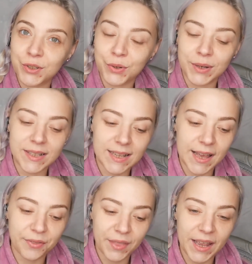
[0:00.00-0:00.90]
choice,
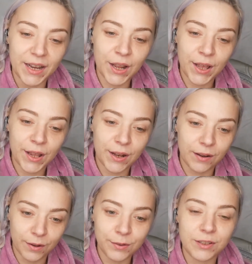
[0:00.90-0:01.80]
and then
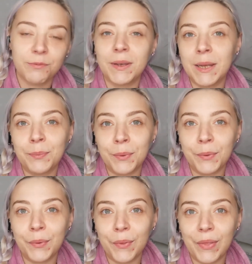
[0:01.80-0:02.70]
loads of
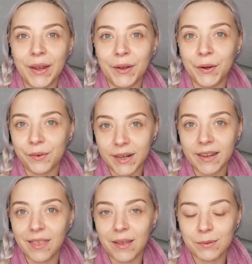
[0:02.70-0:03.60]
people then
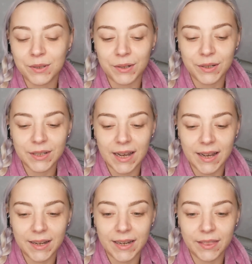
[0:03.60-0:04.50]
agreed that was good.
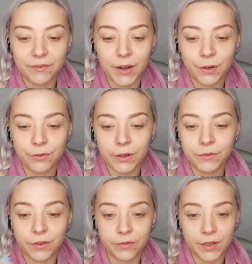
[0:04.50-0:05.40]
And in the final vote
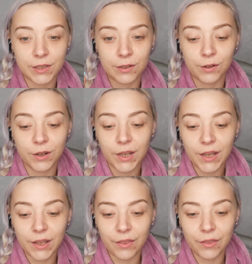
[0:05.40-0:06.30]
for the first lot,
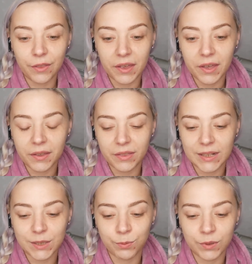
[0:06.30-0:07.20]

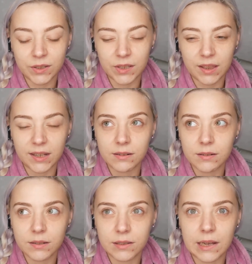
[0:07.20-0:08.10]
this was, I think,
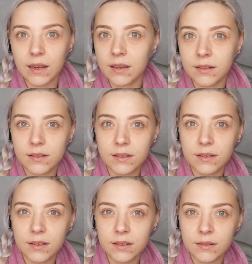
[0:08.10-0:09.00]
second
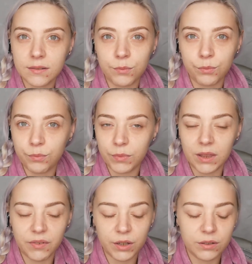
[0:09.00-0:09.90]
in
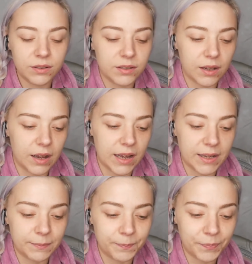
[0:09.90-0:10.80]
the votes.
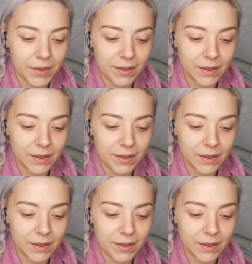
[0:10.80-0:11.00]
And